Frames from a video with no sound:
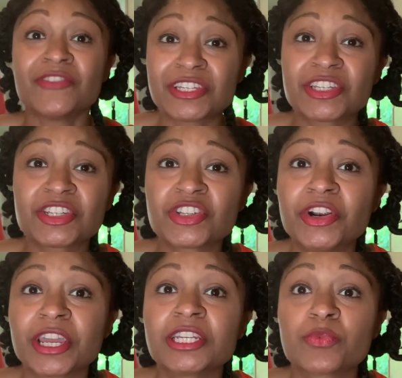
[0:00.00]
This is just
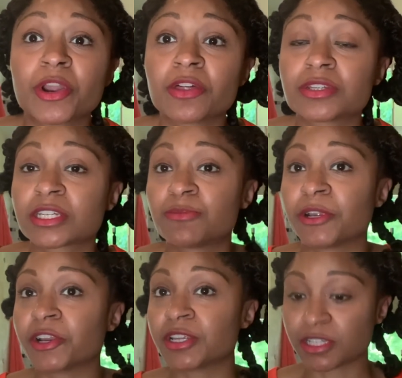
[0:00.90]
turning into one of those
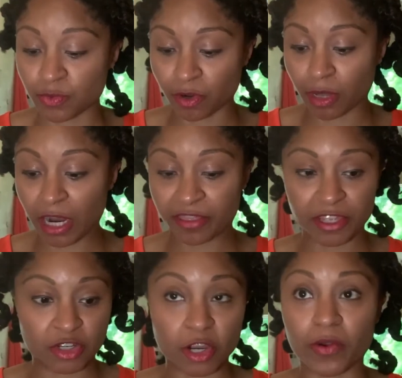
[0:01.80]
experiences where a lot of
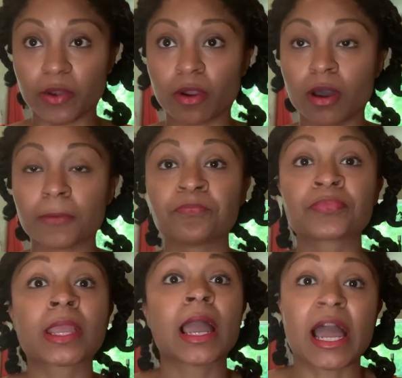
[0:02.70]
things are going wrong.
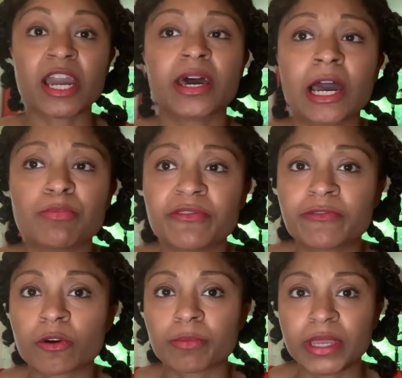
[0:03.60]
I cut out
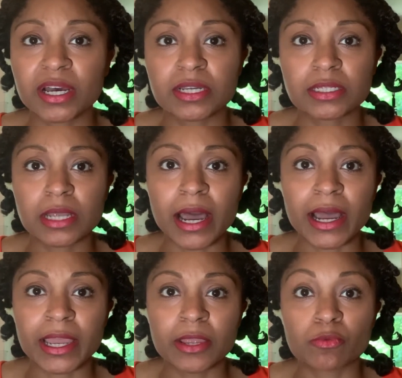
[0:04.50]
before because
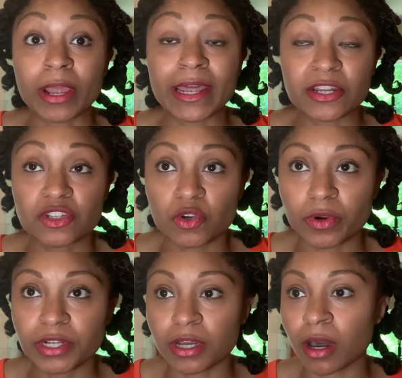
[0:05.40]
I ran out of
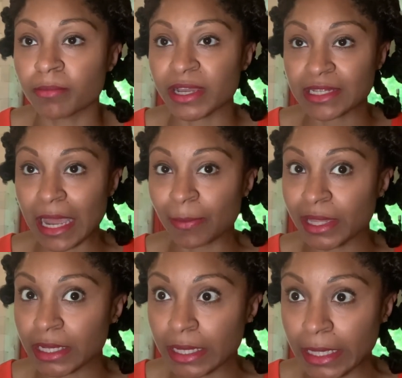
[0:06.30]
storage on my
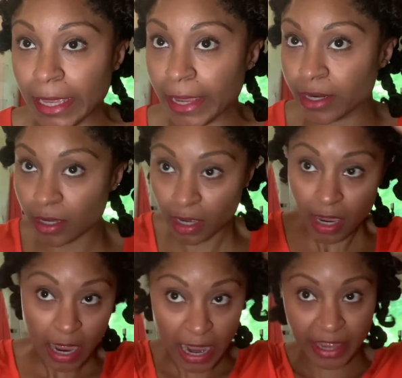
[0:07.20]
tablet again.
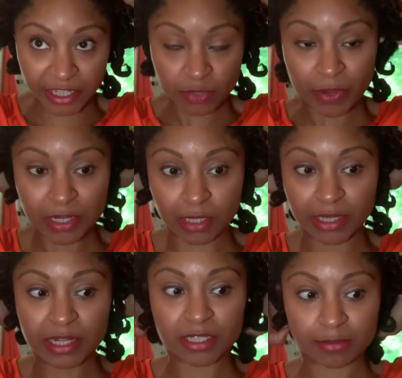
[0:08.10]
I just went and
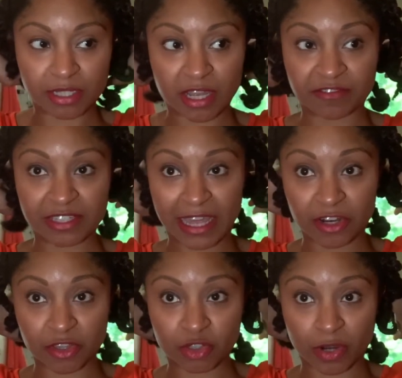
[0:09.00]
deleted some stuff, sat
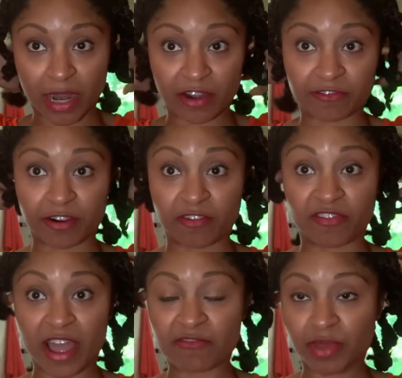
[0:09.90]
under the dryer for
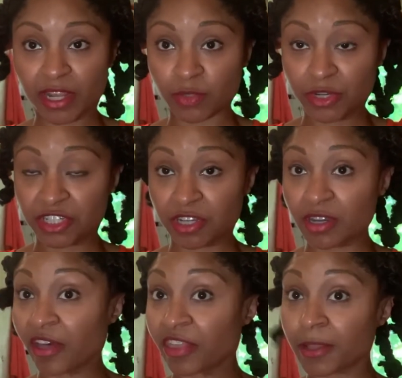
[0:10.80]
5 minutes, which did
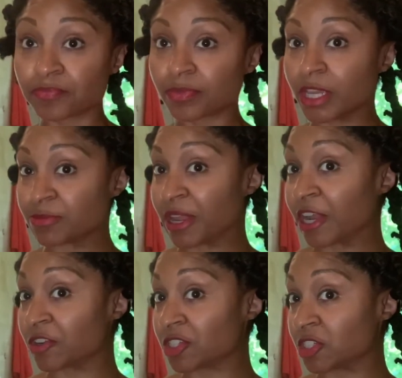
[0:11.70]
nothing because my
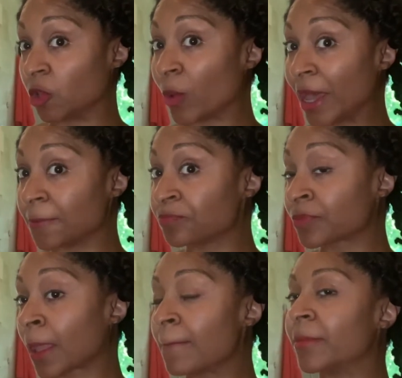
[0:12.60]
hair is still
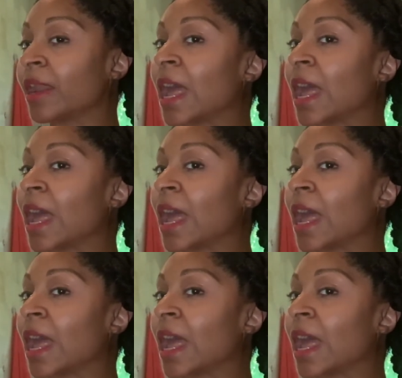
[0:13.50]
wet, but I